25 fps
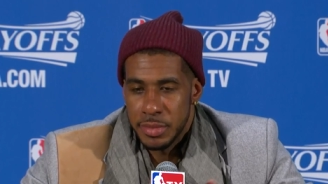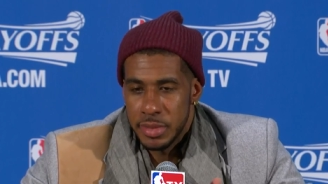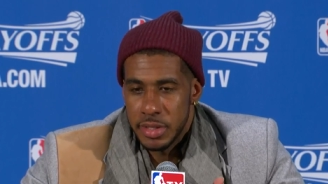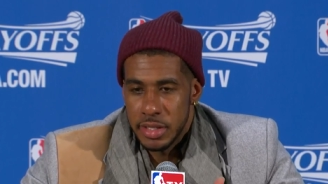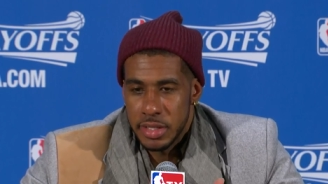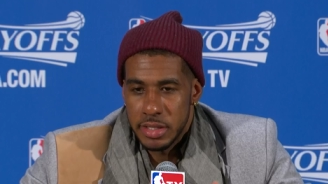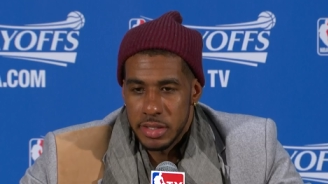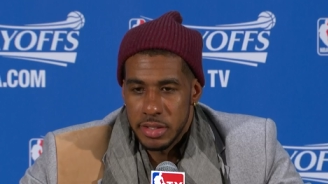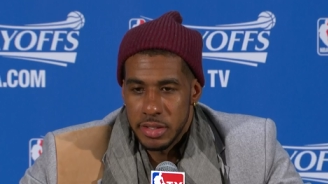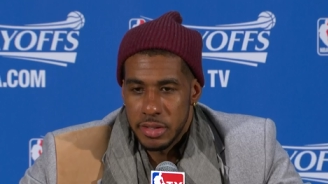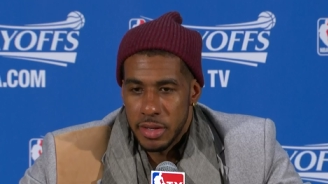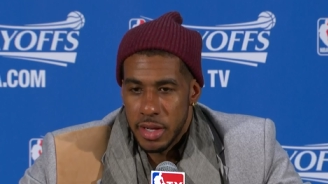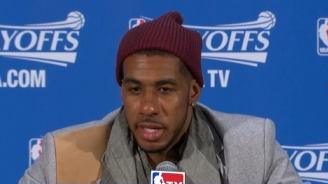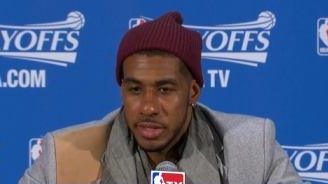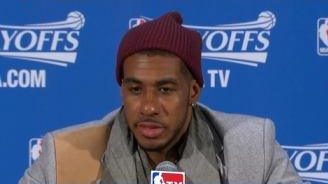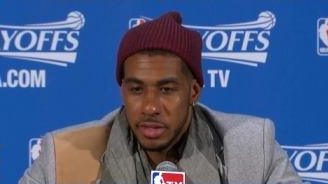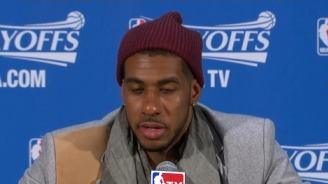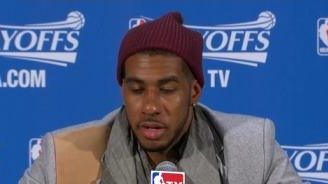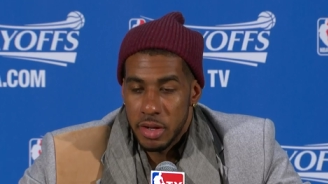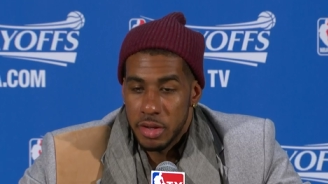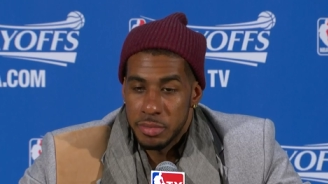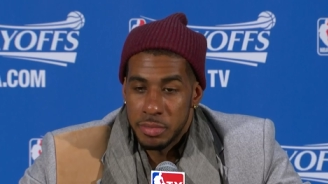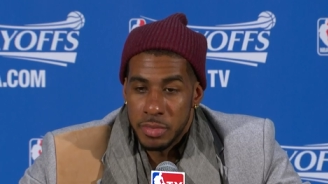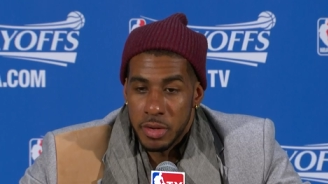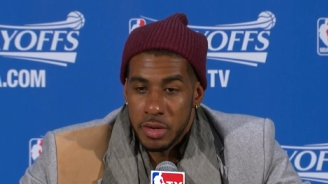But, you know, I
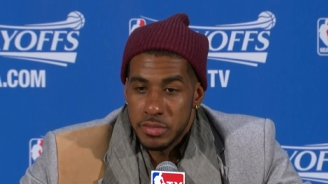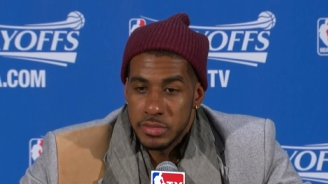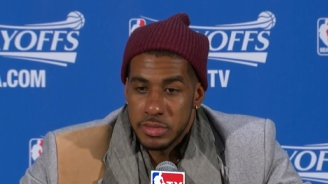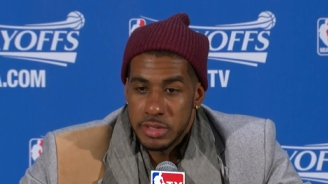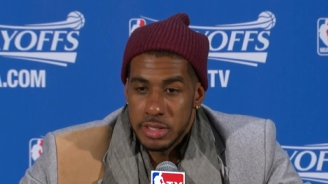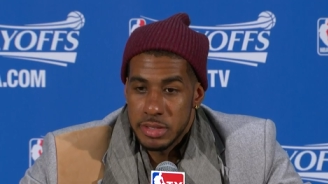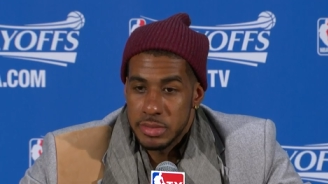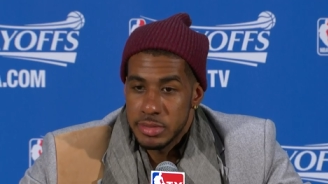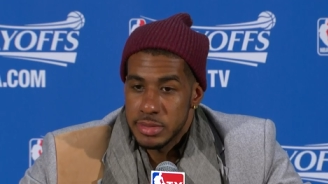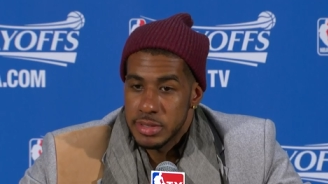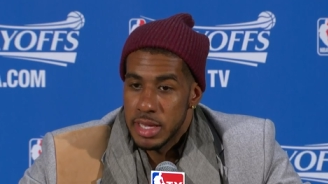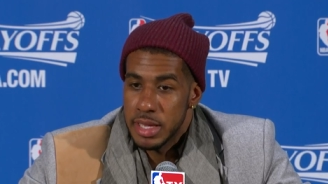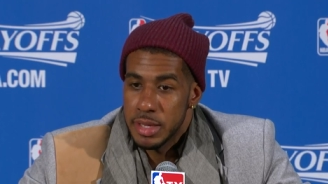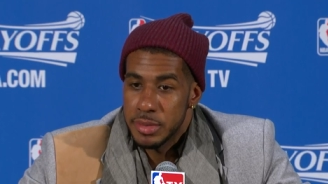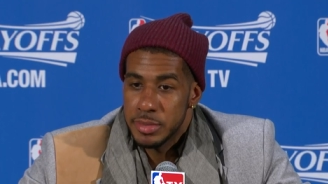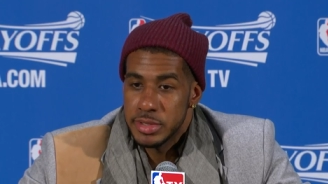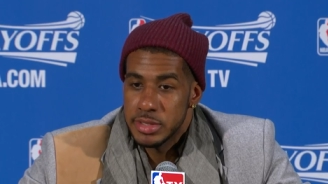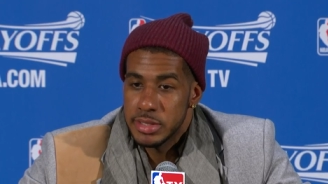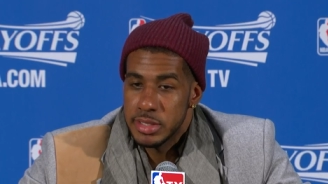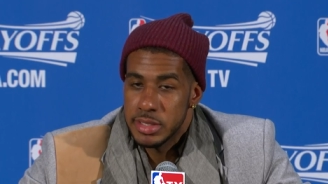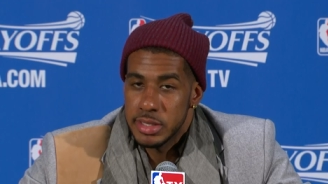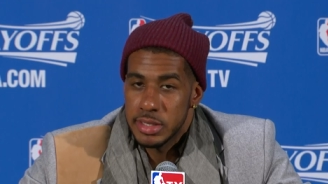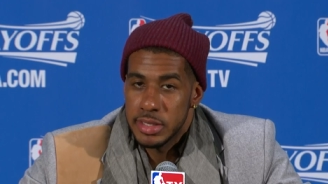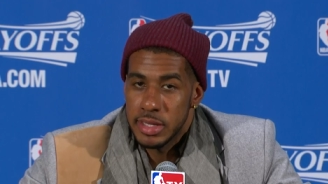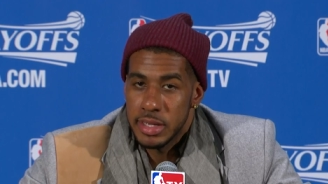thought both teams came
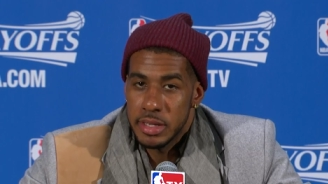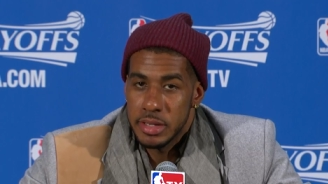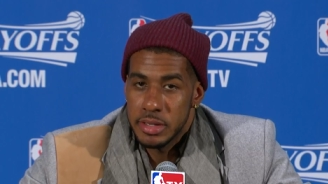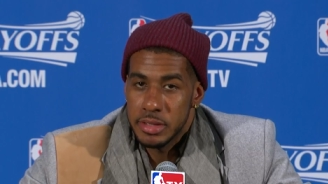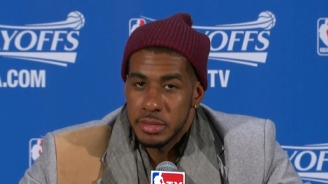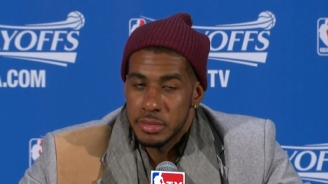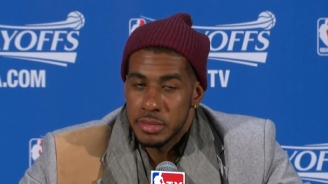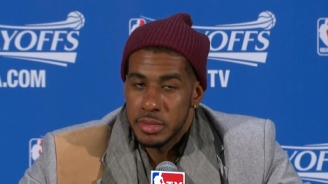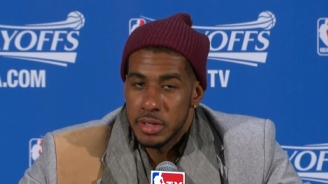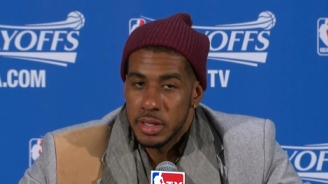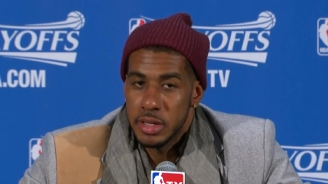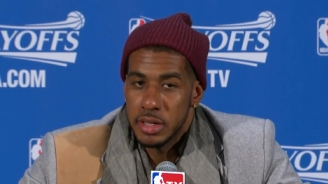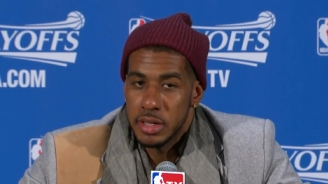into the game